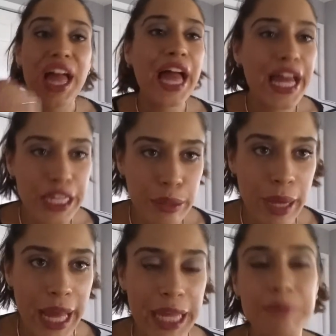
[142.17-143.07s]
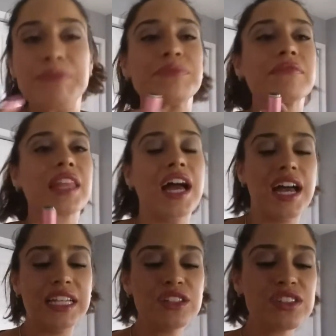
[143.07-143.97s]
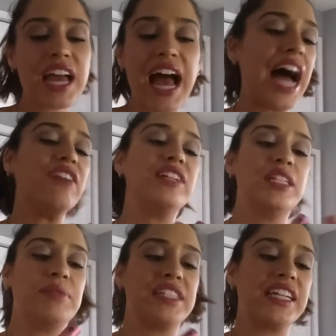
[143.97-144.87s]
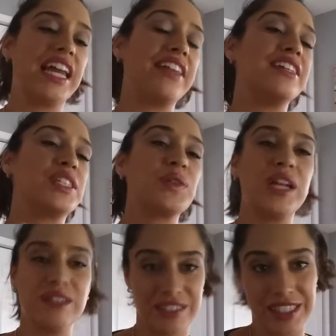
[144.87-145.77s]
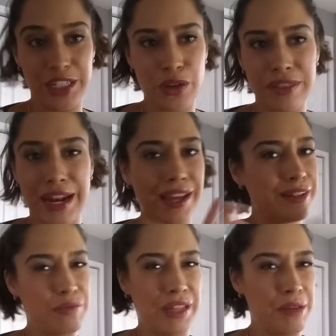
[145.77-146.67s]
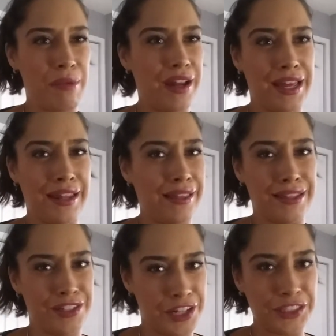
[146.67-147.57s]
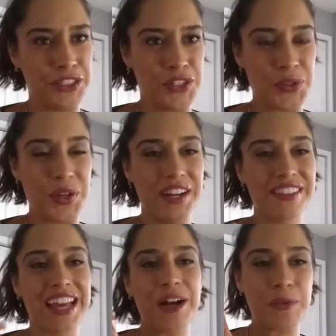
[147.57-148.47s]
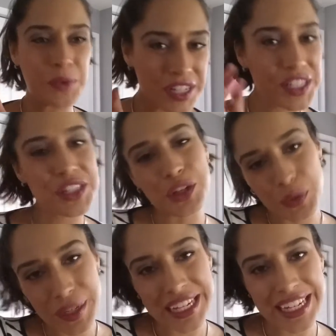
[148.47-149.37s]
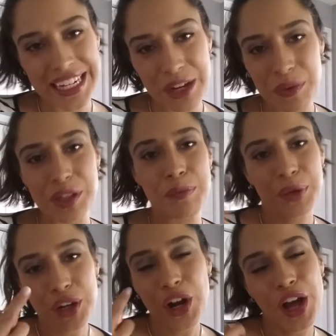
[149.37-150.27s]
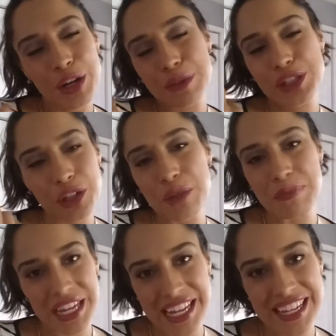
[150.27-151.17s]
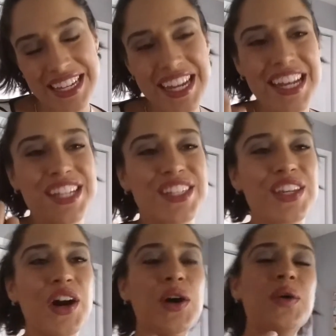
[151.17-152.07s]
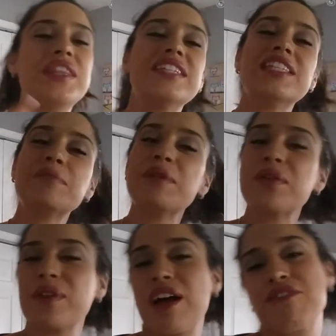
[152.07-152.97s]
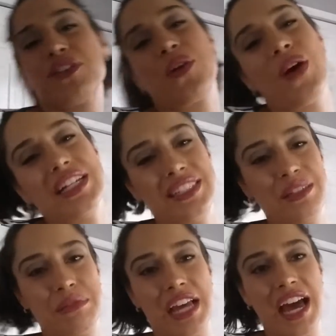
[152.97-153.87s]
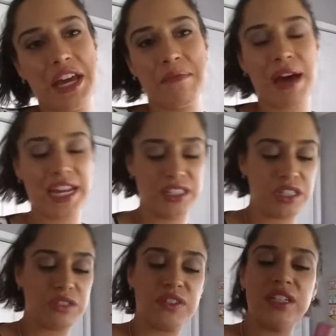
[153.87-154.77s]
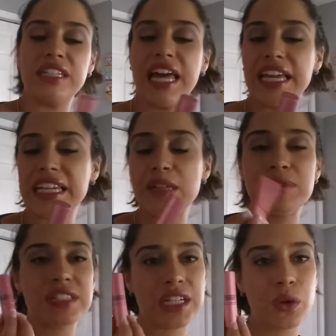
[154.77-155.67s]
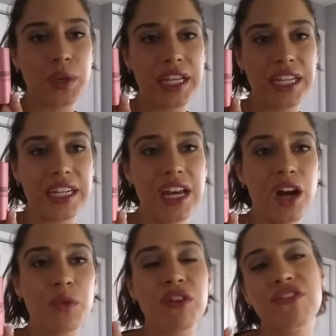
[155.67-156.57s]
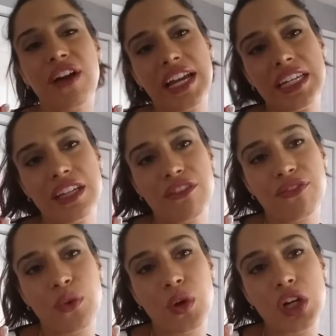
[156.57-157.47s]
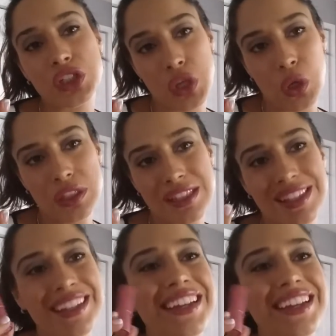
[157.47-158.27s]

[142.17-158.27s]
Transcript: anyway I used to have a lipstick like this when I was little that I like bought at like the dollar store that was green and when you put it on it would turn pink. So this has been around for quite some time. I just feel like Lipstick Queen refined it for adults.